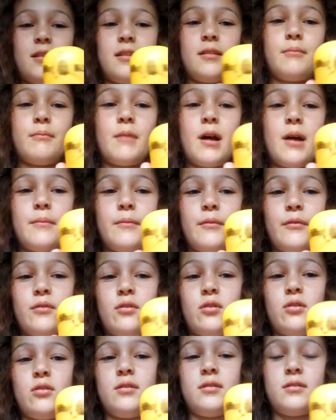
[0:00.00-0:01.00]
is mine
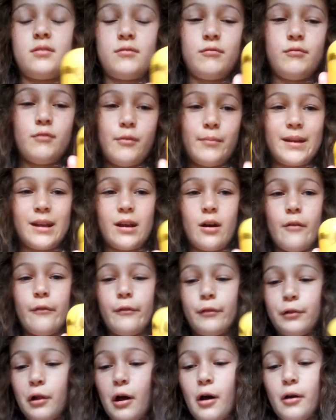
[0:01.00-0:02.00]
before. It's rubbing
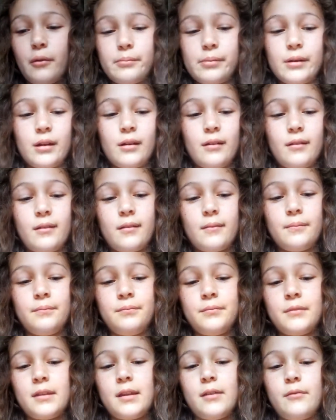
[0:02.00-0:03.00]
off a lot because
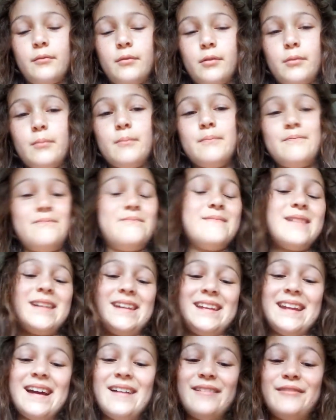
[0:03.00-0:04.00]
it was
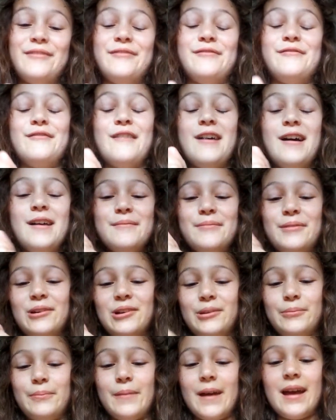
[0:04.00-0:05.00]
made out of a
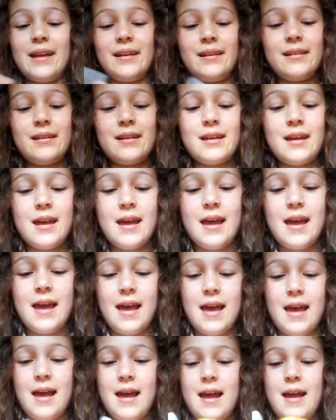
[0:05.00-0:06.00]
whiteboard pen.
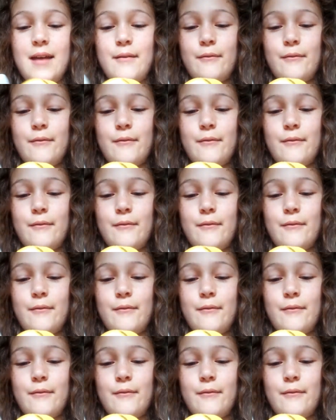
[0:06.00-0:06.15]
I